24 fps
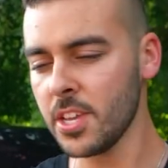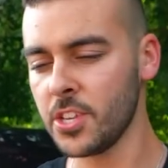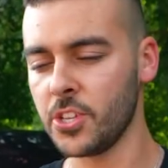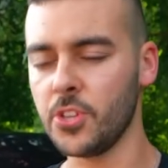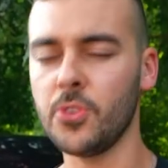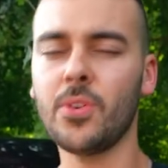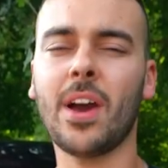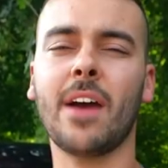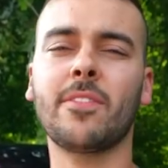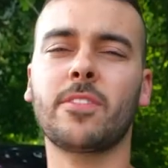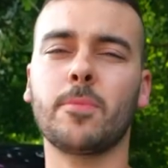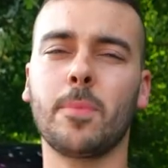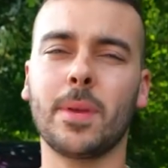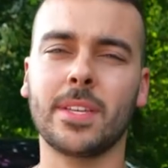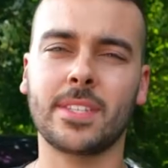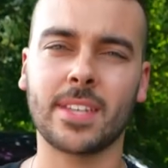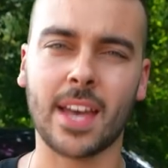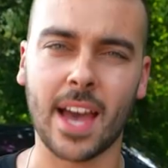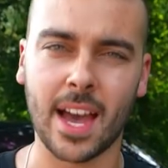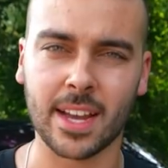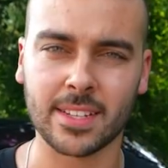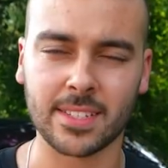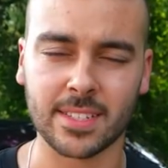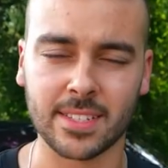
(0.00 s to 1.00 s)
You have to pay
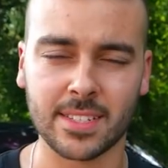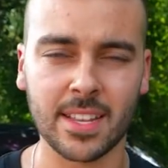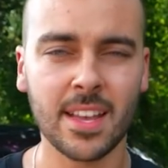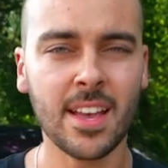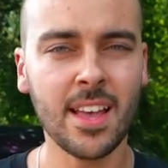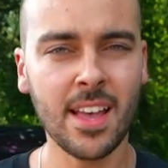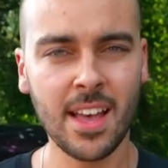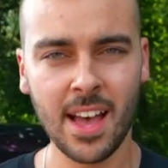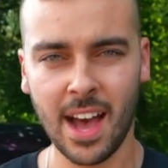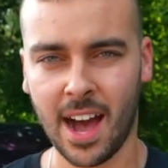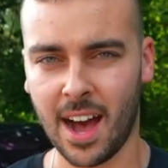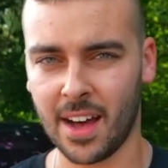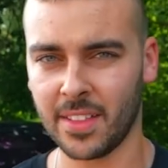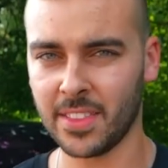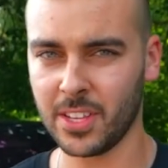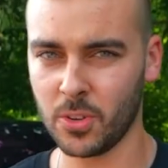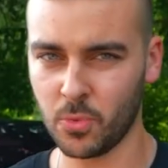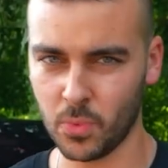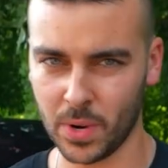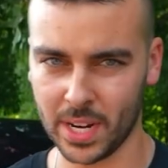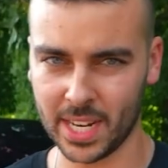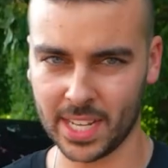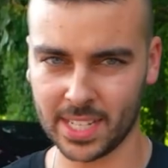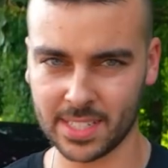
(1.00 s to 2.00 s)
taxes on the
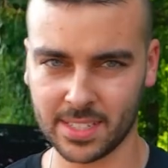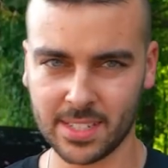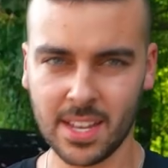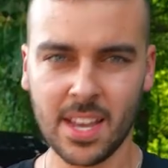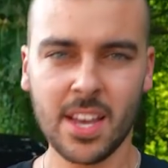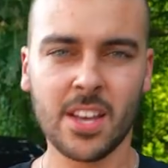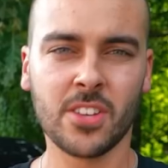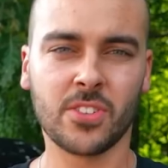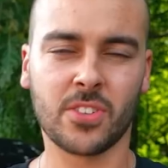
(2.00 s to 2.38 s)
winnings.